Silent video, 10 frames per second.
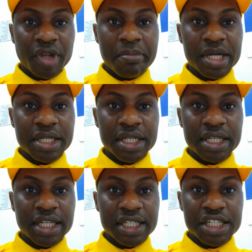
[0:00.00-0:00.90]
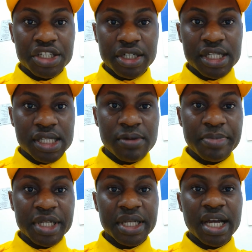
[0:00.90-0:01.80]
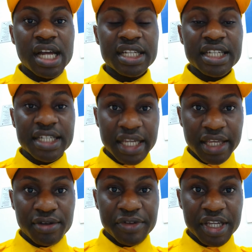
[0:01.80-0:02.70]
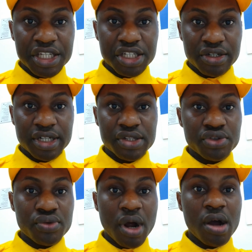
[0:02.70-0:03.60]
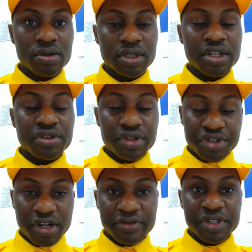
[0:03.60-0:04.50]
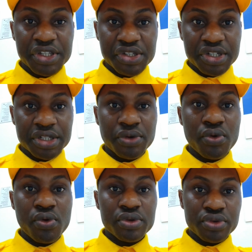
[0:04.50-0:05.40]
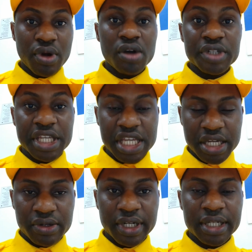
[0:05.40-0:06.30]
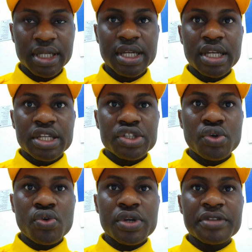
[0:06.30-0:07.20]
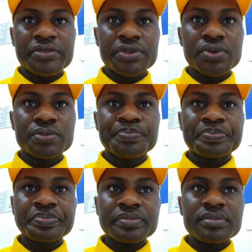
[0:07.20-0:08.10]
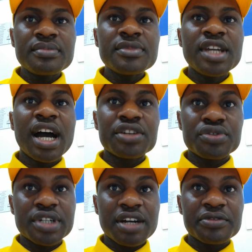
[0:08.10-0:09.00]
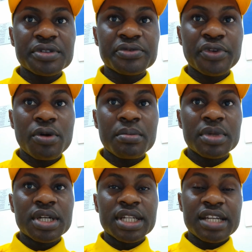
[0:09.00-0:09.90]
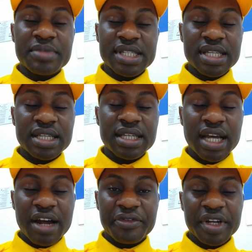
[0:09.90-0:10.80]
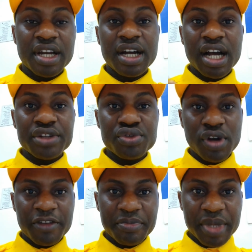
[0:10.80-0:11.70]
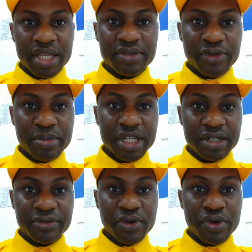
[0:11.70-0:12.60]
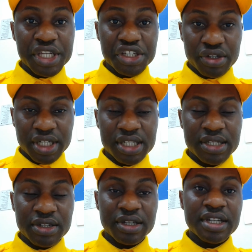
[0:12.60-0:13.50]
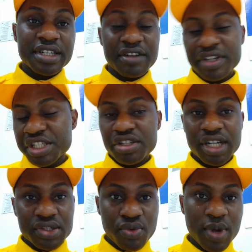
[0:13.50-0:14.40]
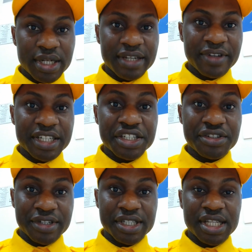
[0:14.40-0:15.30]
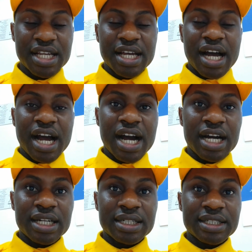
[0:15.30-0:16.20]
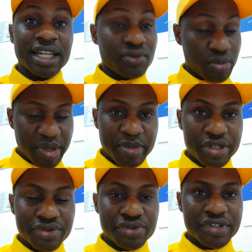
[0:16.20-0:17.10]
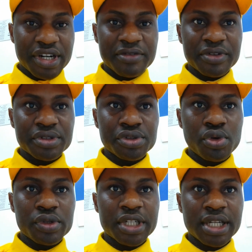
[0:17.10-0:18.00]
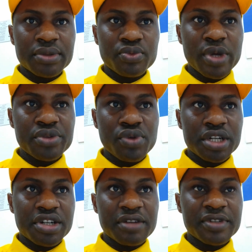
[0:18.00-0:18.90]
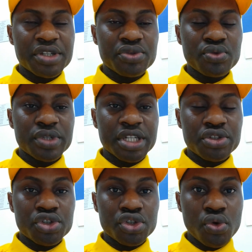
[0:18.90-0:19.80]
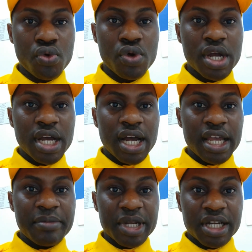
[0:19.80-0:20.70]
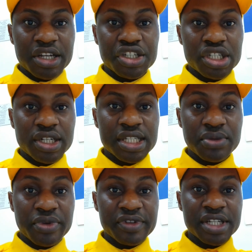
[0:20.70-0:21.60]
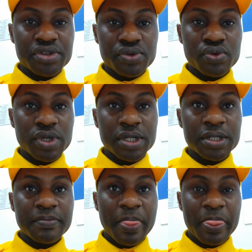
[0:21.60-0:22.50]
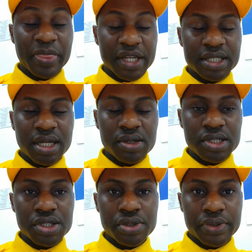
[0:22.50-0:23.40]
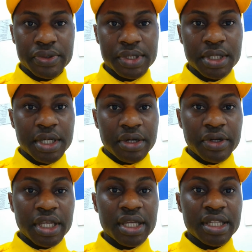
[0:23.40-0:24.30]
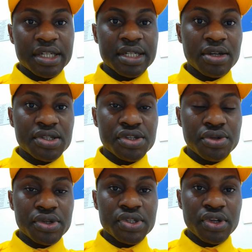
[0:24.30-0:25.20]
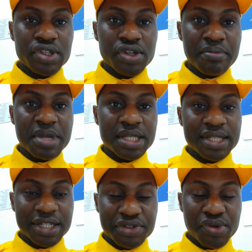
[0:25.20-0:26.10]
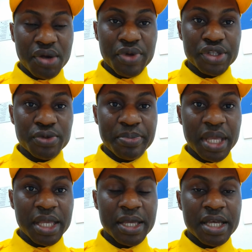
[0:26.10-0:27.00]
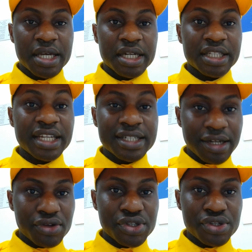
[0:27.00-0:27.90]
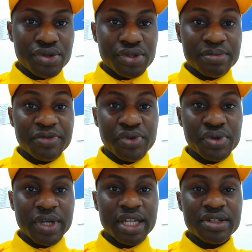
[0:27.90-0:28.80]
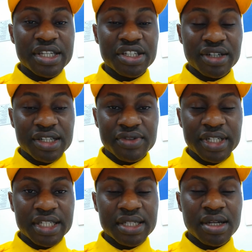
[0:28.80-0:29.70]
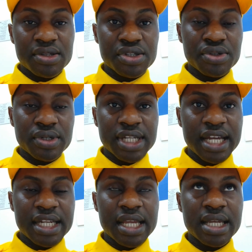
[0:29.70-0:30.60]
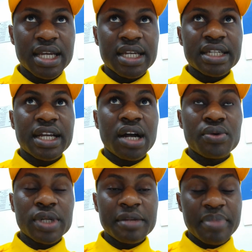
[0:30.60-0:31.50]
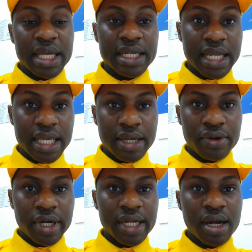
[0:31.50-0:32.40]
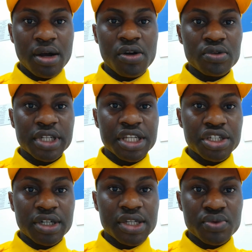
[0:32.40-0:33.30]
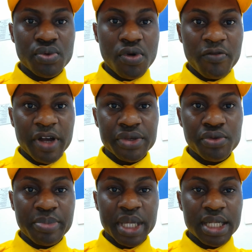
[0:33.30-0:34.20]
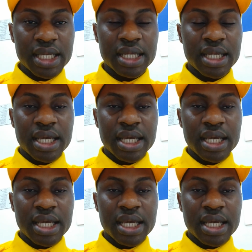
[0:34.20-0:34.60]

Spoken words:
money in an insurance company, and they take care of your insurance throughout your travel history or throughout the year. All right, so if you are to travel from, let me say, Africa, and you have paid for insurance, travel insurance or whatever insurance, and that will permit you to travel, know that when you are traveling, you need to show a medical insurance equivalent to 30,000 euros. Okay, 30,000 euros does not mean that you are going to pay 30,000 euros before you get insurance for 30,000 euros. I think they calculate per day, all right, how the insurance will cover you per day.